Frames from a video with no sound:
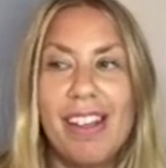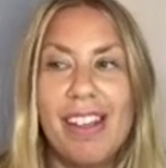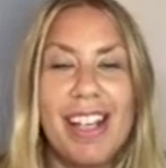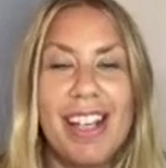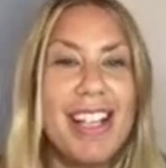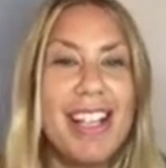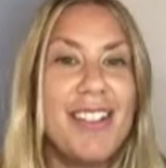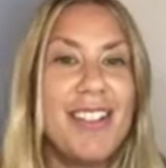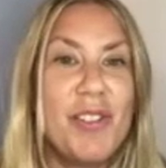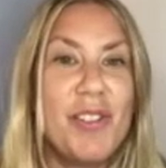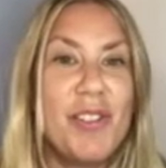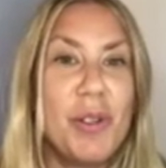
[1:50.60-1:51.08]

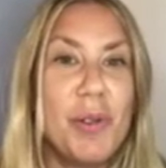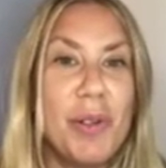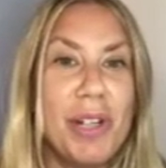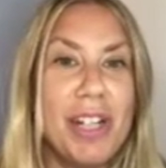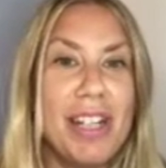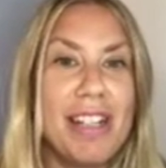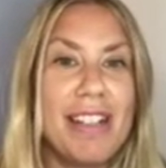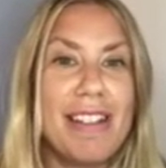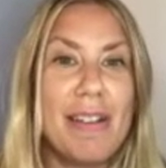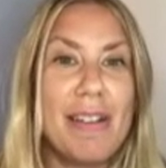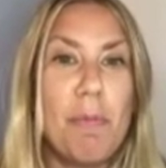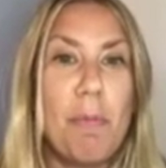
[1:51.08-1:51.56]
Is
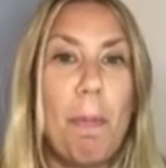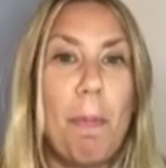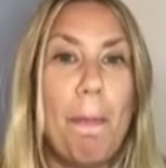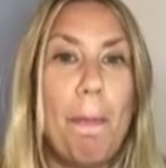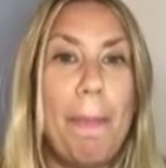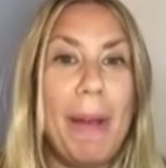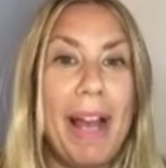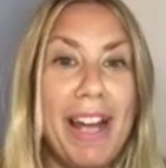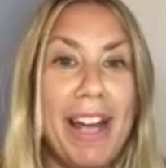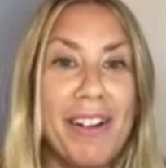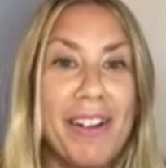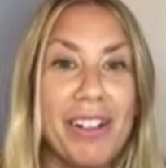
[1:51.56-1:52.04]
Judaism
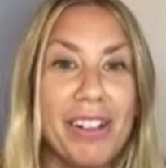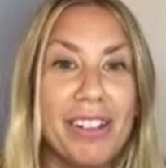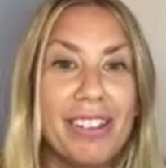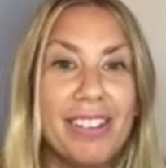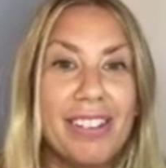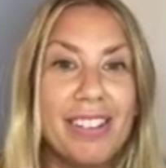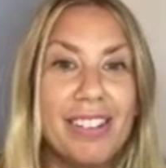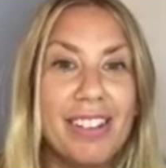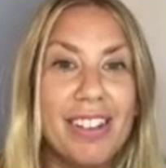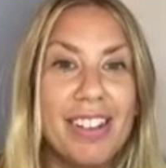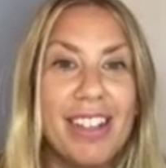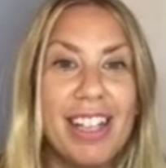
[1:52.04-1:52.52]
better
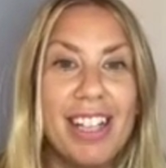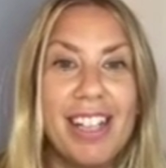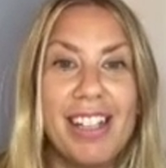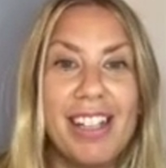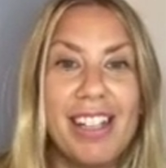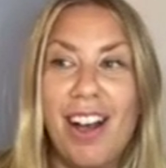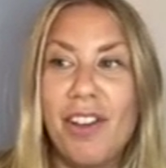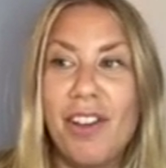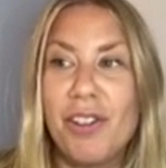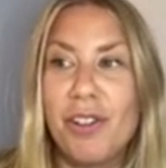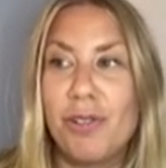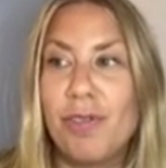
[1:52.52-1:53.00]
than
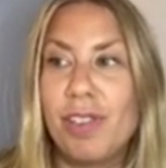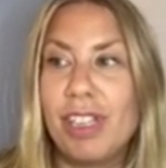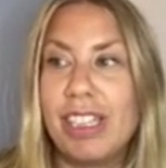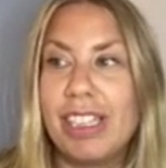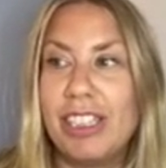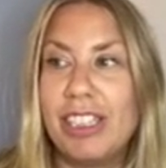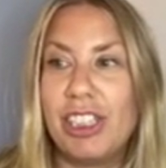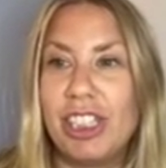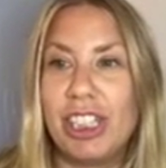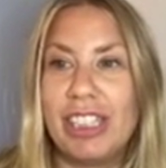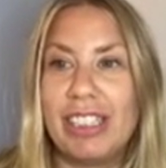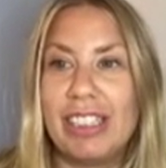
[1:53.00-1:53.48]
other
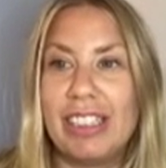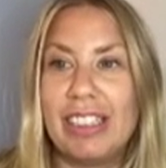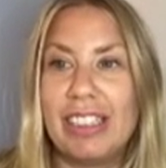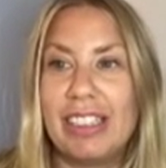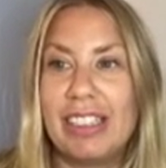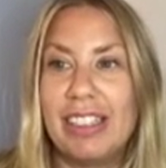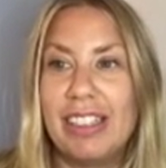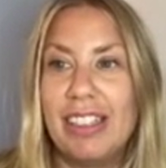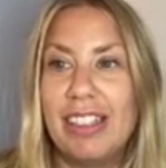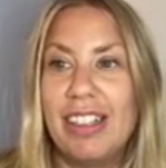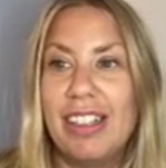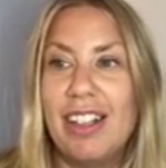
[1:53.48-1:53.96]
religions?
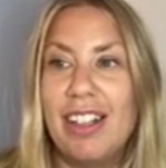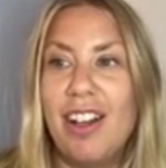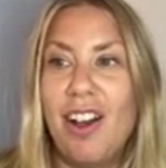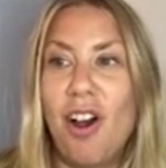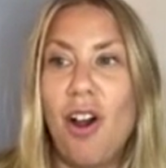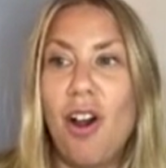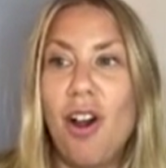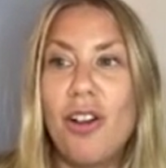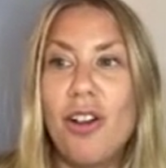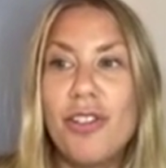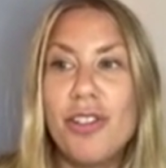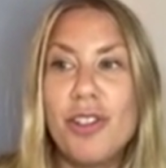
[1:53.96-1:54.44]

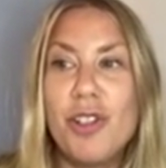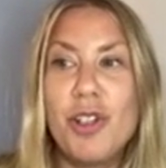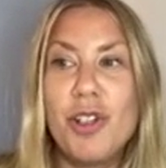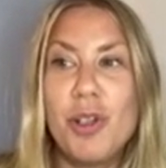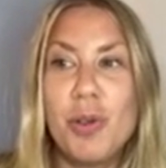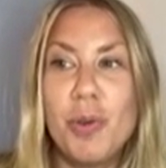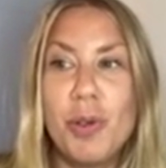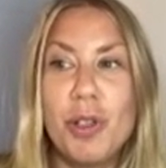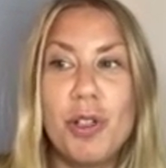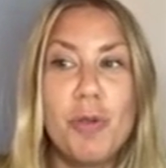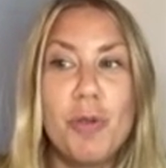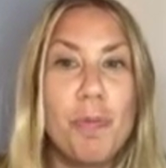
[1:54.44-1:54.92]
Are the
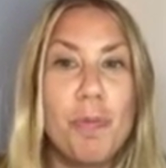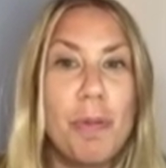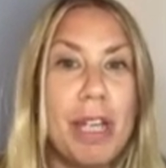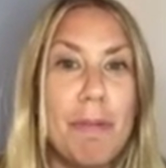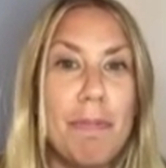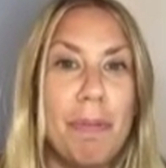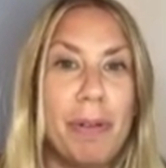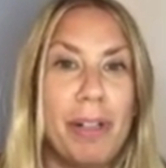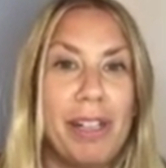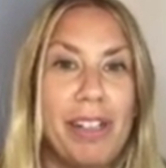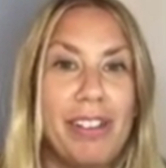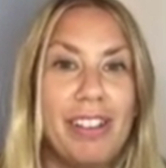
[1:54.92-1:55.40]
Jewish
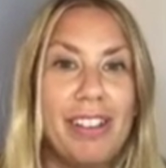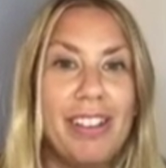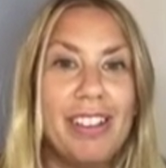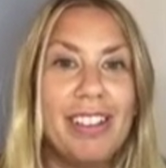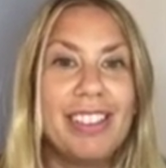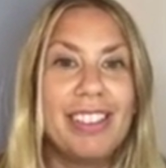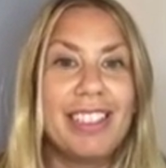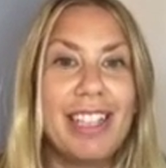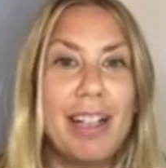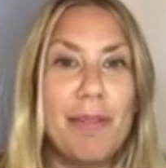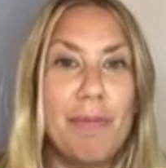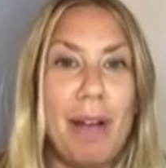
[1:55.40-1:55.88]
people
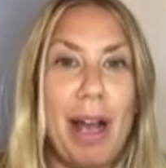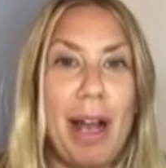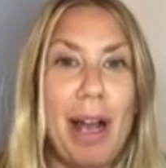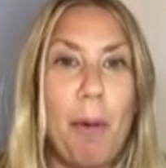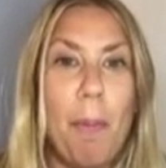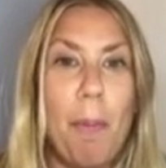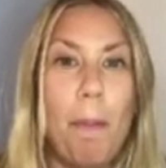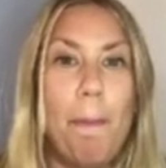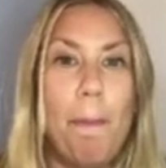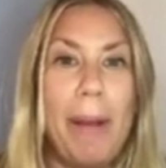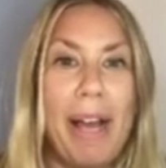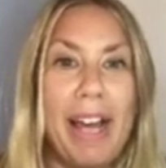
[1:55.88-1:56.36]

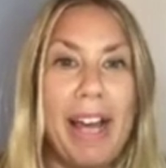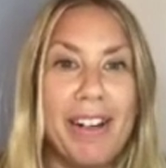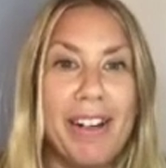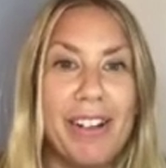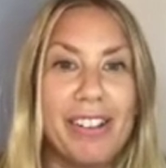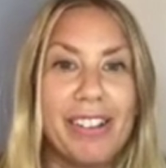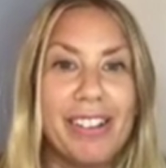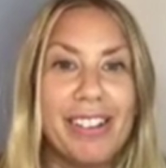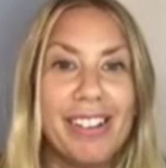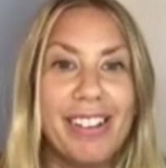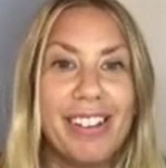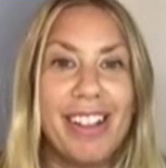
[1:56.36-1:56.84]
somehow
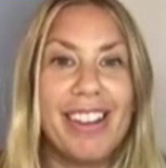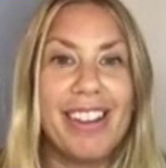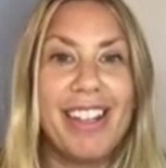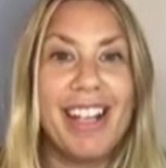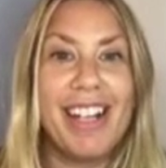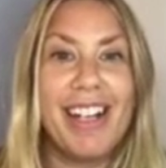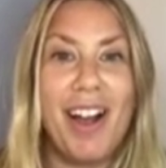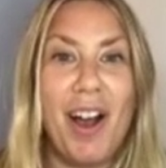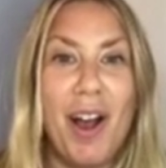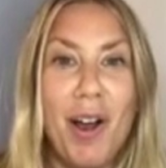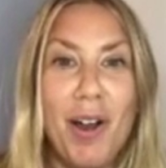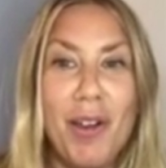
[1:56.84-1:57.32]
better
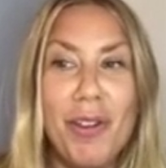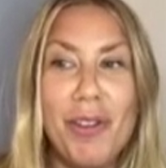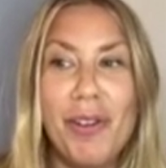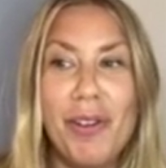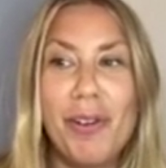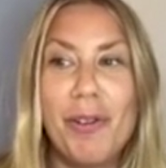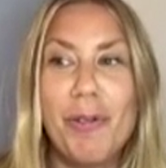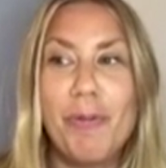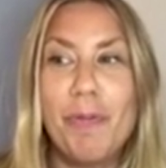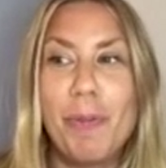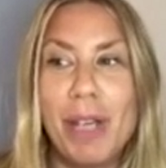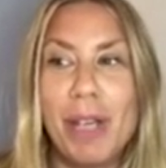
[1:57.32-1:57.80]
than
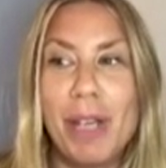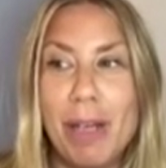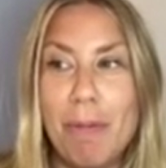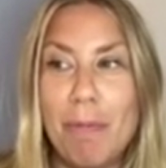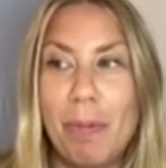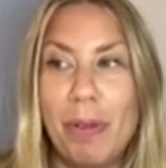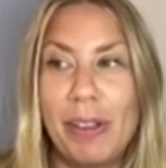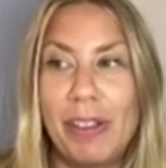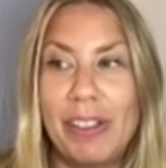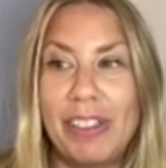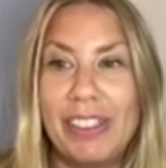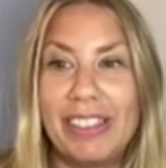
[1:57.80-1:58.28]
other
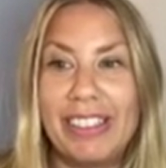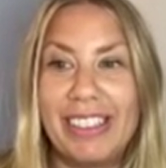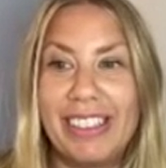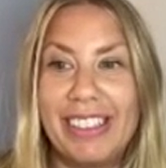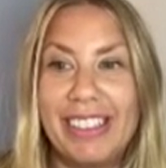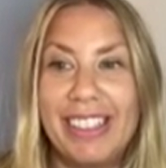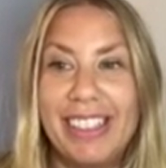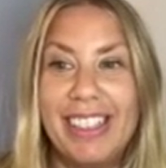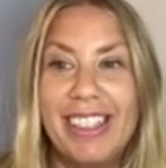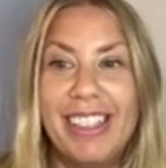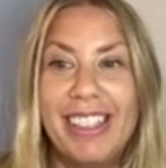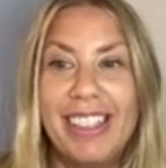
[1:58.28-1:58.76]
peoples?
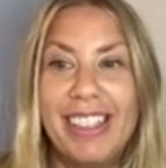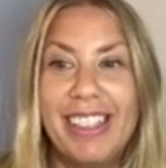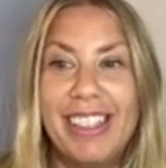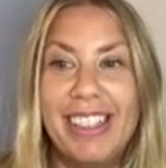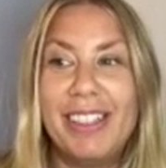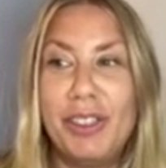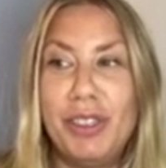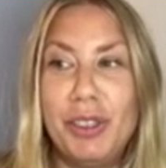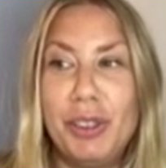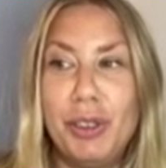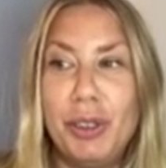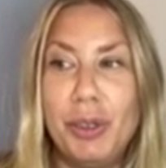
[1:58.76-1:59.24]

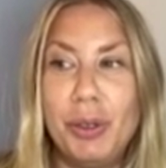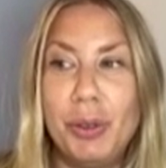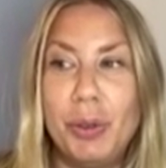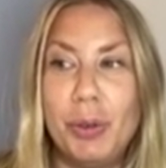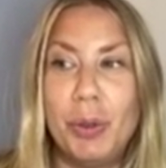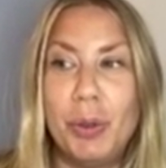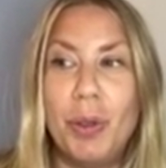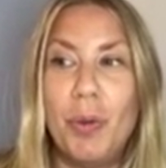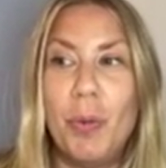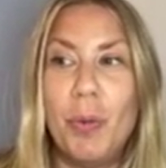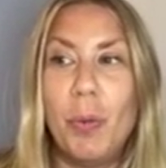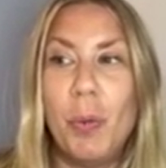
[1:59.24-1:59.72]

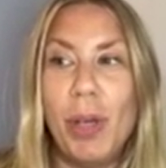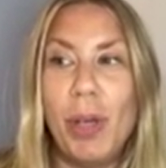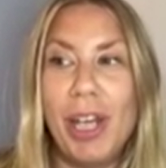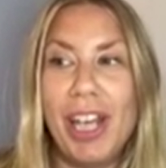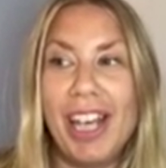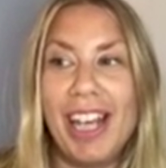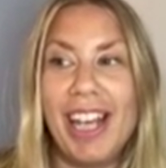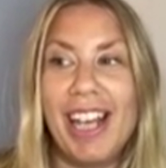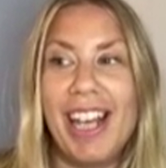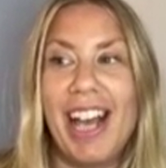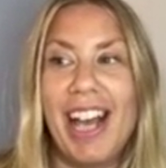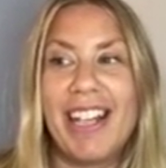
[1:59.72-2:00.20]
Do
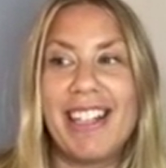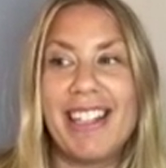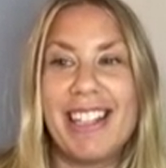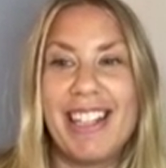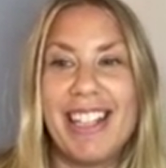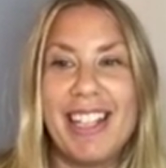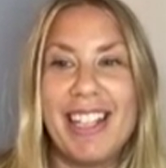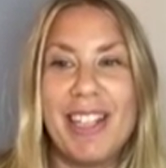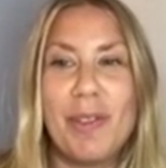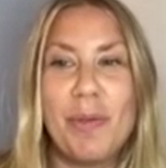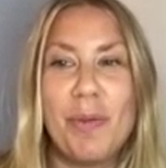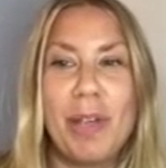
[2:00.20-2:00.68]
we,
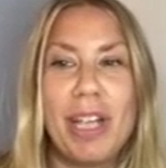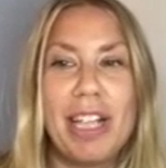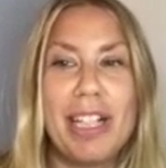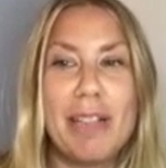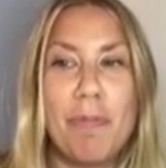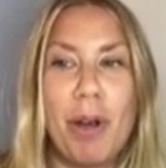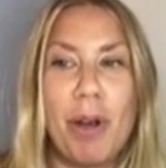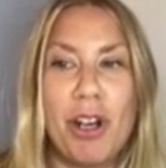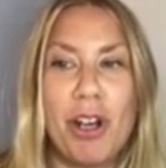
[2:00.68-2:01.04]
as this week's